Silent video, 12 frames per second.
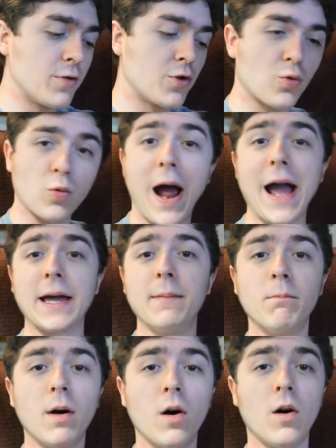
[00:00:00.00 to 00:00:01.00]

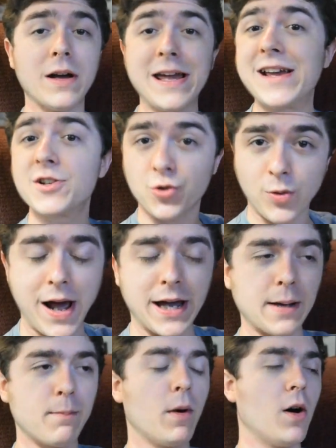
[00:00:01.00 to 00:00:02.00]
Dragon Ball and
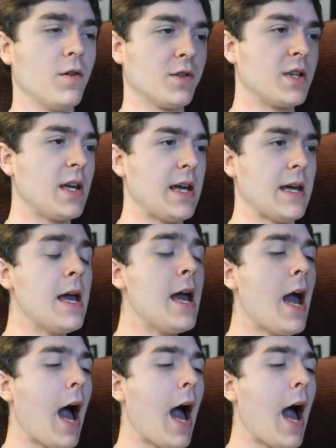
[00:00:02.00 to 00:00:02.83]
Dragon Ball Z.